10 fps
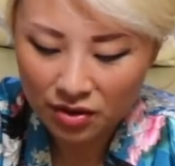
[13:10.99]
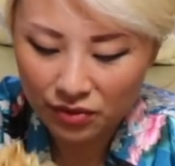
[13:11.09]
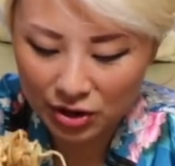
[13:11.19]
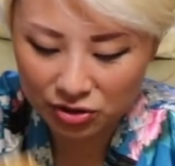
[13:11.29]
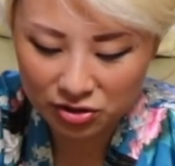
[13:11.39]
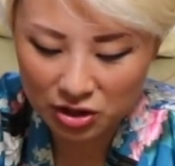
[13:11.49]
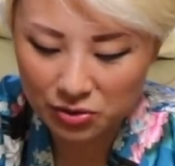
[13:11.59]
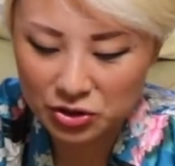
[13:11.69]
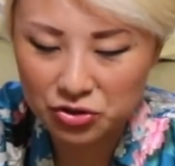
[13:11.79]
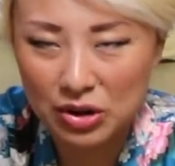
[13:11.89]
very
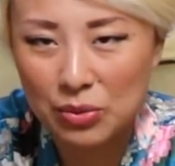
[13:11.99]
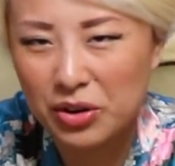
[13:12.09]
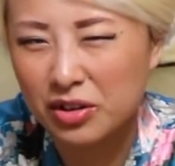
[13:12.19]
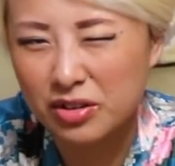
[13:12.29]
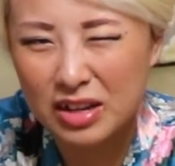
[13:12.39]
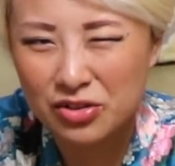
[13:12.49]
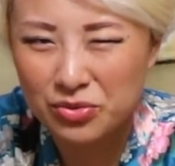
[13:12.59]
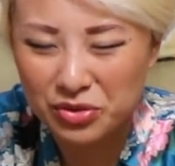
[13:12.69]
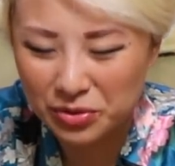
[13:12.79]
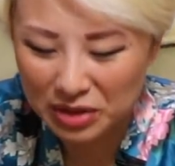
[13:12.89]
slow and chill at work. It's actually
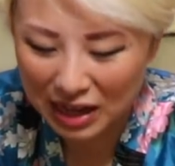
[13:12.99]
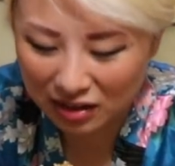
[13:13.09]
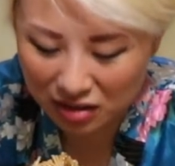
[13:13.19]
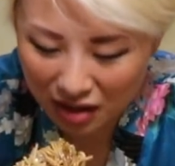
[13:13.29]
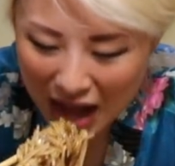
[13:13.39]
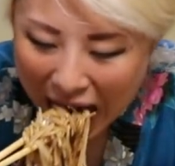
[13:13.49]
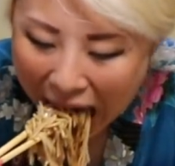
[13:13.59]
really relaxing.